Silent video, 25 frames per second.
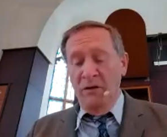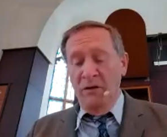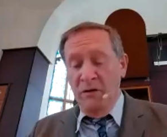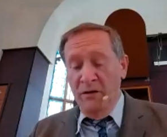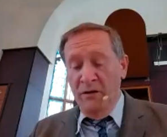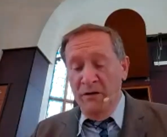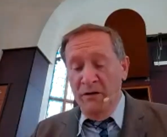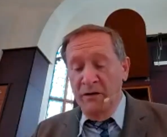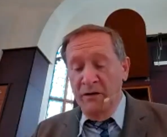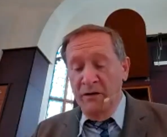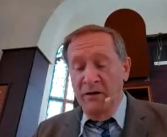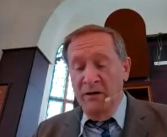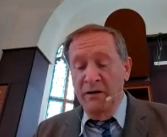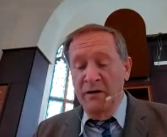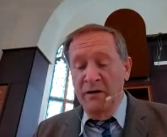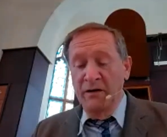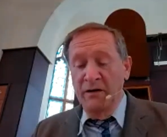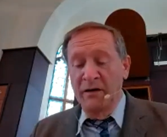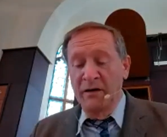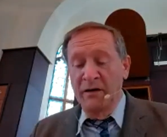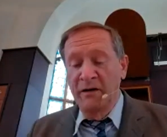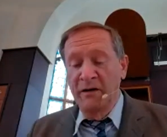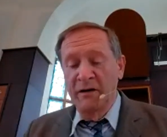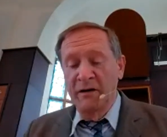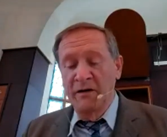
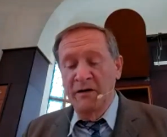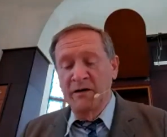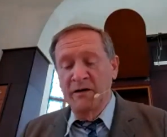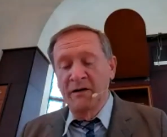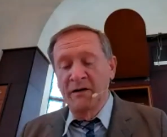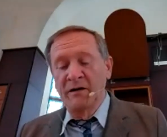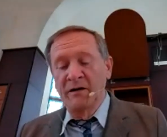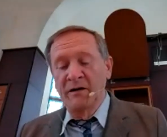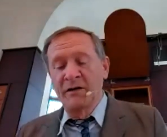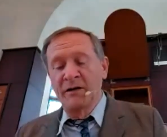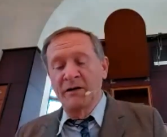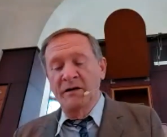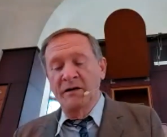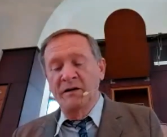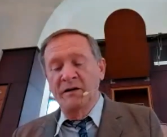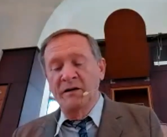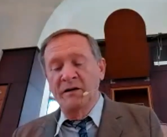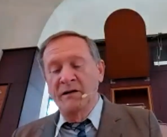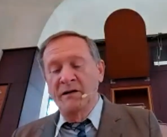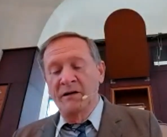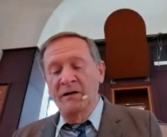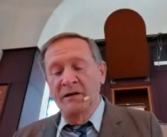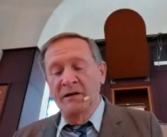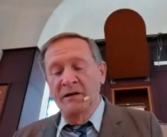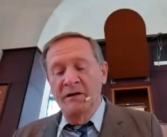
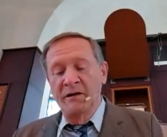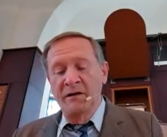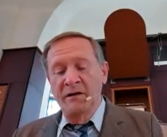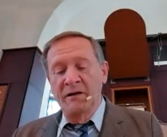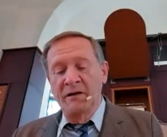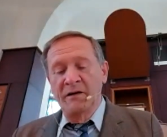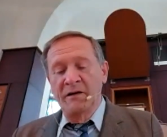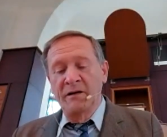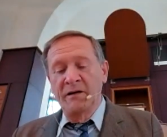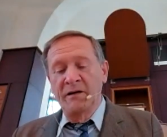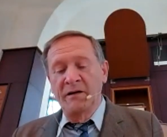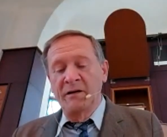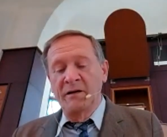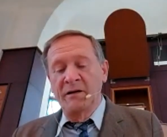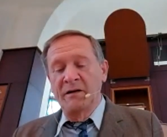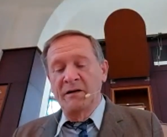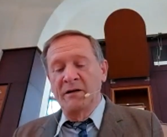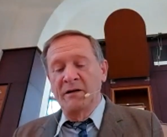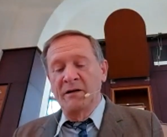Nobody speaks.